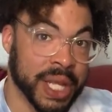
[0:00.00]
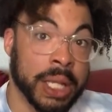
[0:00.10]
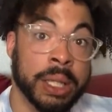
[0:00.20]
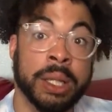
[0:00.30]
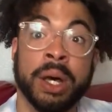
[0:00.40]

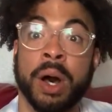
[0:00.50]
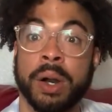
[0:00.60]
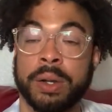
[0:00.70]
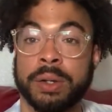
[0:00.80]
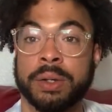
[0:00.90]

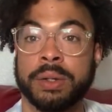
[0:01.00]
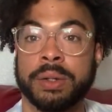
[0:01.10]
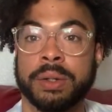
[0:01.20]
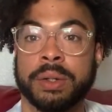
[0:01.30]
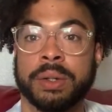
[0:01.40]
look,
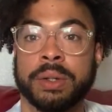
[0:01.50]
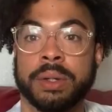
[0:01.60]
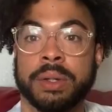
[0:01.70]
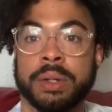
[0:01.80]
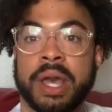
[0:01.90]

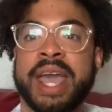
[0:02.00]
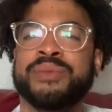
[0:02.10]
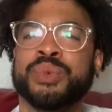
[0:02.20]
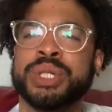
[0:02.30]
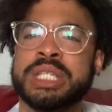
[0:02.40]

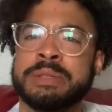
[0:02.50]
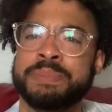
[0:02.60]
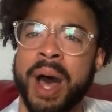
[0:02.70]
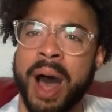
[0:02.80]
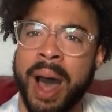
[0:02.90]
and
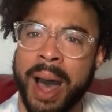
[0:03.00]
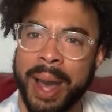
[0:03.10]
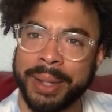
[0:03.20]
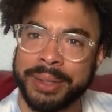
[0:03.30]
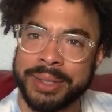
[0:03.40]

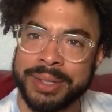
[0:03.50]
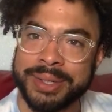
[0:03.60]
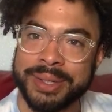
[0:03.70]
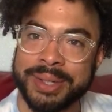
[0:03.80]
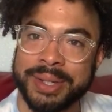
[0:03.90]
respond.
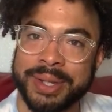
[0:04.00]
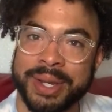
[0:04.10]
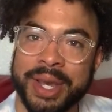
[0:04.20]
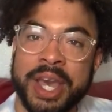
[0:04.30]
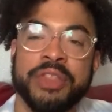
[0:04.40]

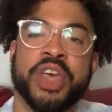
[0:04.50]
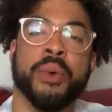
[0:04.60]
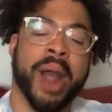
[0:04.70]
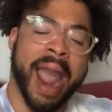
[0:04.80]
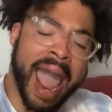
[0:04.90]

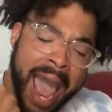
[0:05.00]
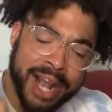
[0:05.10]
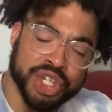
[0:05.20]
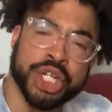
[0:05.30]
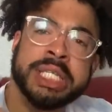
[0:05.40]
There were
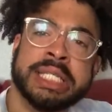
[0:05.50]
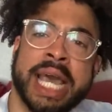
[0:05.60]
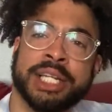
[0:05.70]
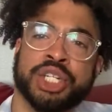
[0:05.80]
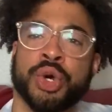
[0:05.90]
actions
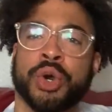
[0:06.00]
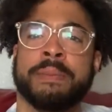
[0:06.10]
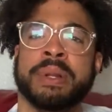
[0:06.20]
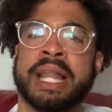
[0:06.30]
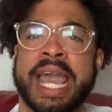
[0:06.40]
that
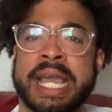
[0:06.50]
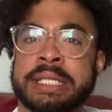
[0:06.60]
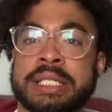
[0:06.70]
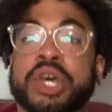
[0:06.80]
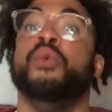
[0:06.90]
took
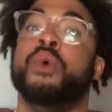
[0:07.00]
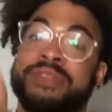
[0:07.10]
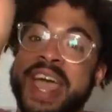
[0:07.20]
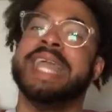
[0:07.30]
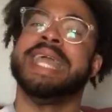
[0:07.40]
place when
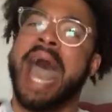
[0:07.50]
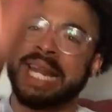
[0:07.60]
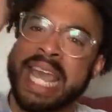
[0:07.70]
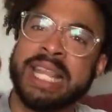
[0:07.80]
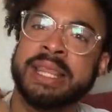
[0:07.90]
they
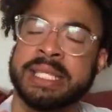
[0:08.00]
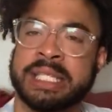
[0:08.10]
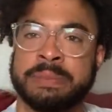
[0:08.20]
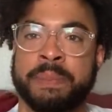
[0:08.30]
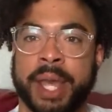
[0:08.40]
got in this
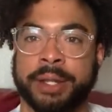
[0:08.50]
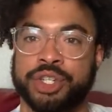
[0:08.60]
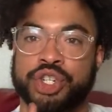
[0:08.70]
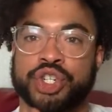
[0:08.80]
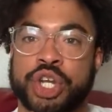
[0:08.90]

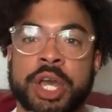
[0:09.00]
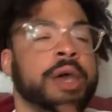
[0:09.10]
bitch.